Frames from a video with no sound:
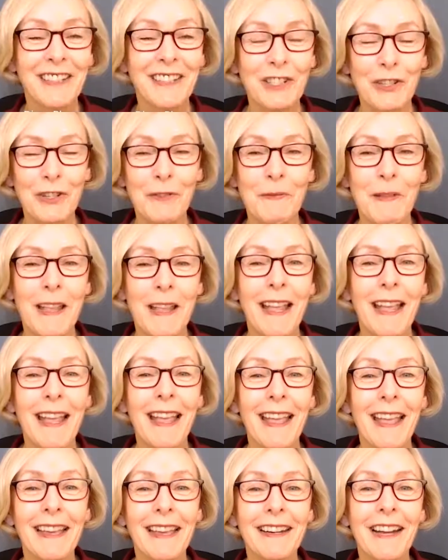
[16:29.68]
Sure.
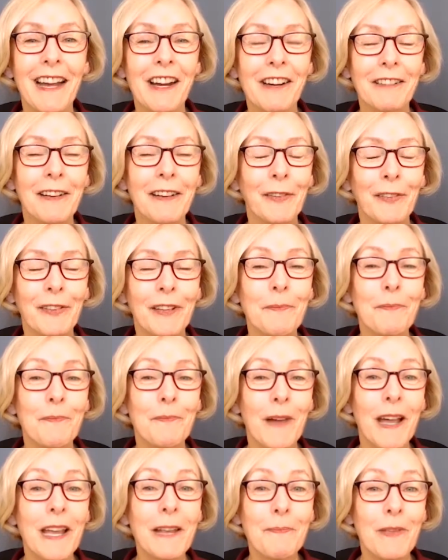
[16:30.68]
An artisan
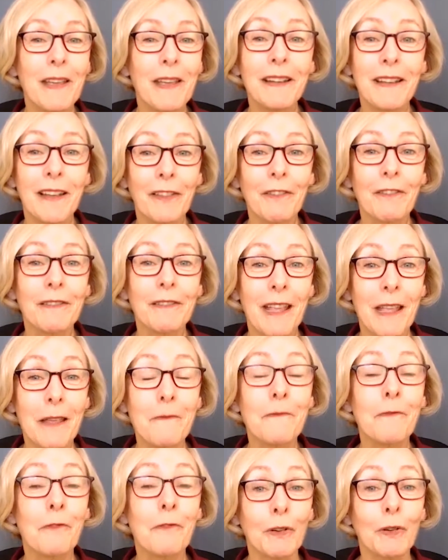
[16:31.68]
might be another
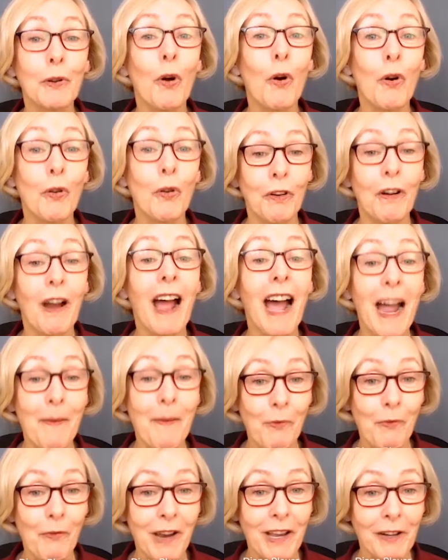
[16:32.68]
name for an owner
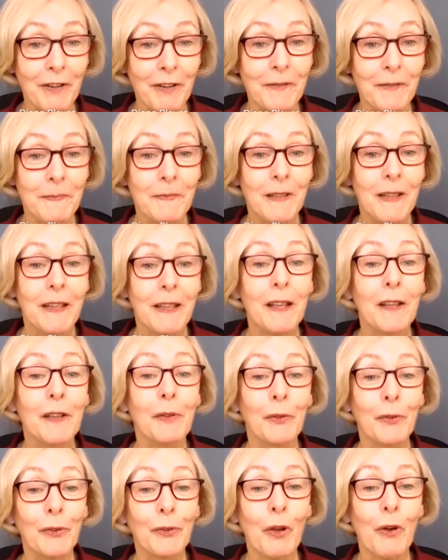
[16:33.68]
operator.
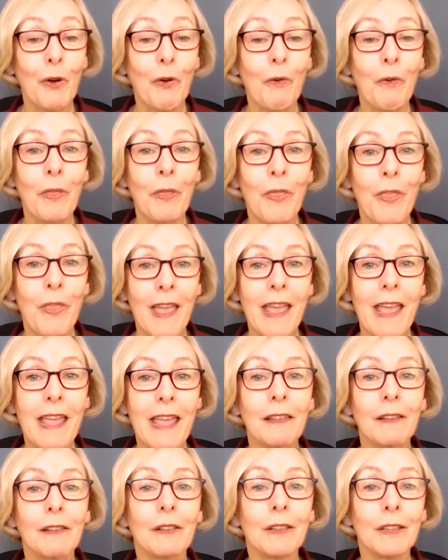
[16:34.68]
So
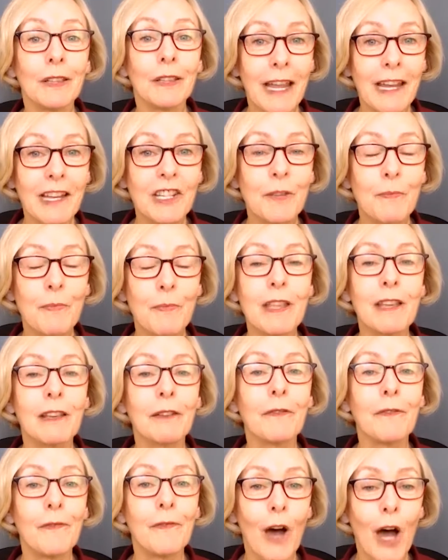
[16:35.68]
they like to be
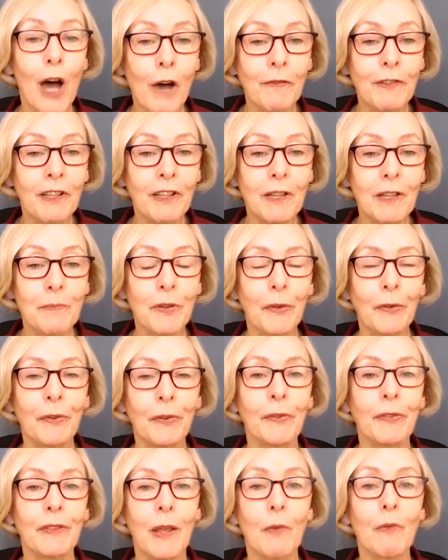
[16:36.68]
involved in the
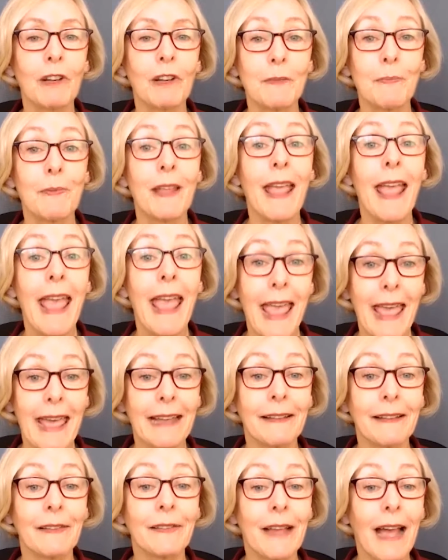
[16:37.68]
business. They want to be
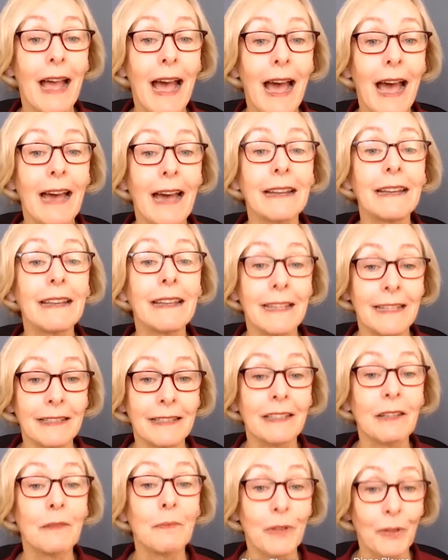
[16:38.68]
hands on
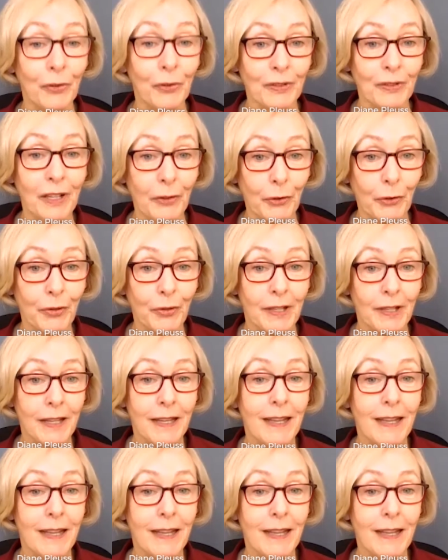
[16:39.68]
in the business.